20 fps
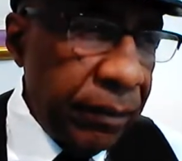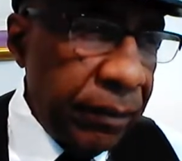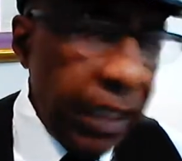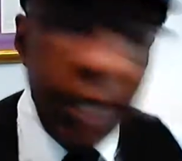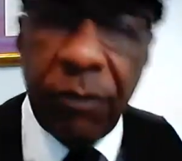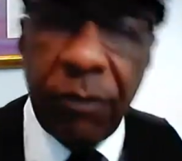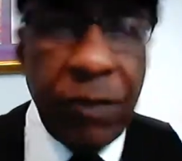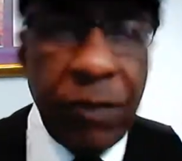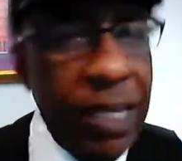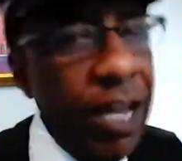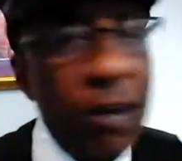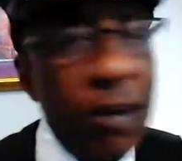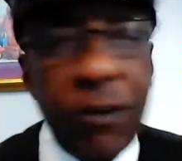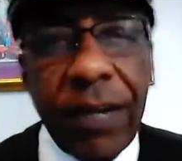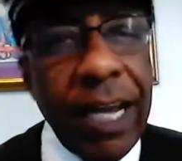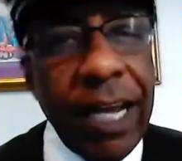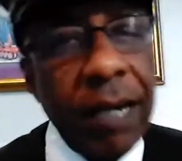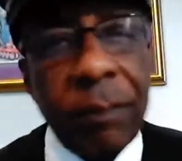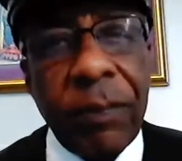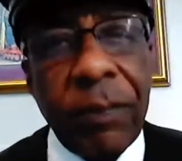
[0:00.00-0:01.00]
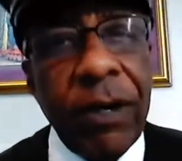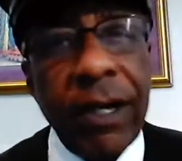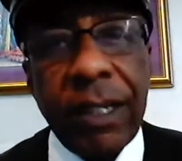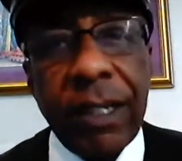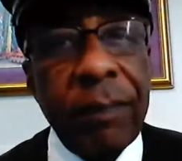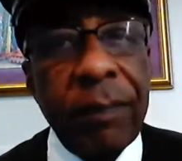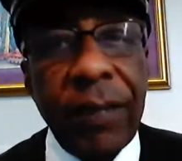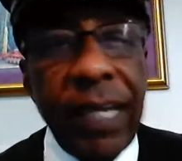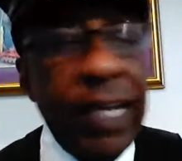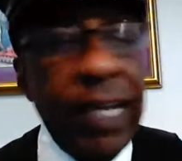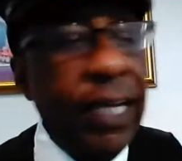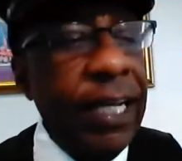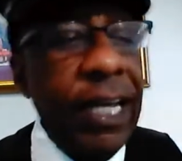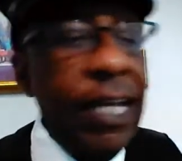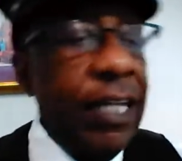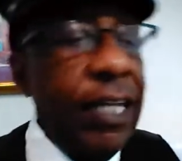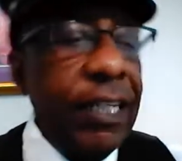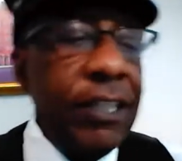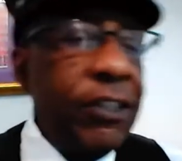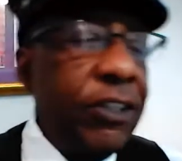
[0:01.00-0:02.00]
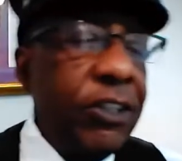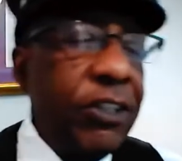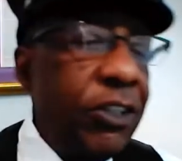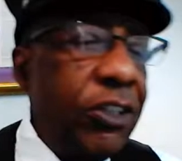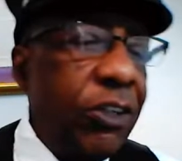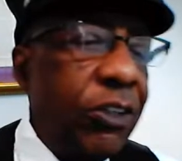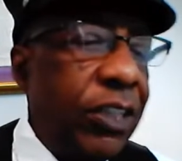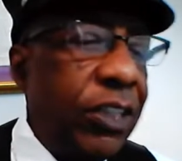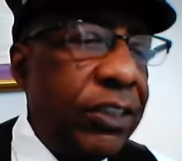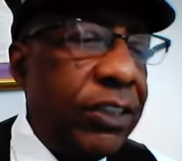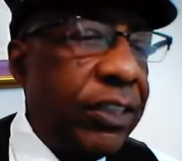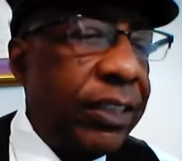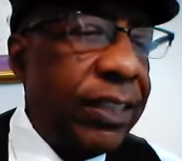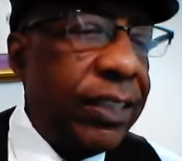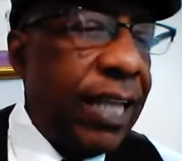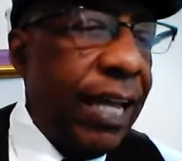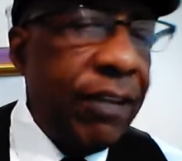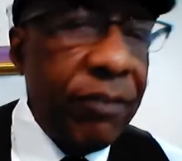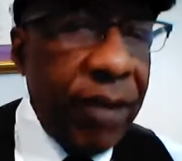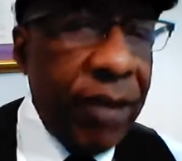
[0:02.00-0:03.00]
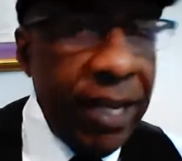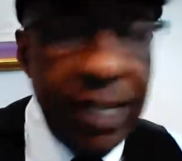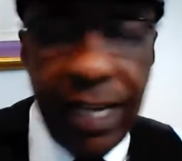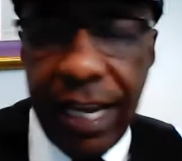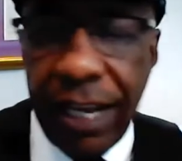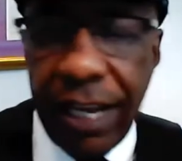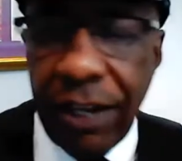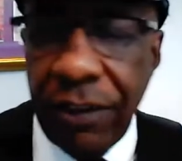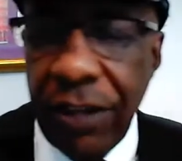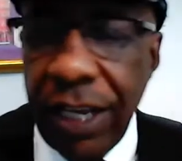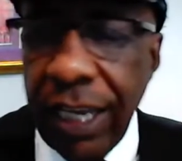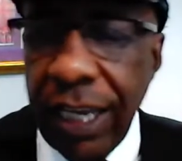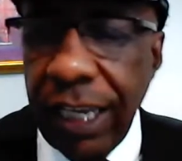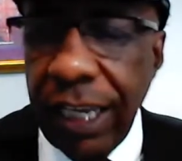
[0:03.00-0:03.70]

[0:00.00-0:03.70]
And we all got a part to play in it. You know, it's just like right now,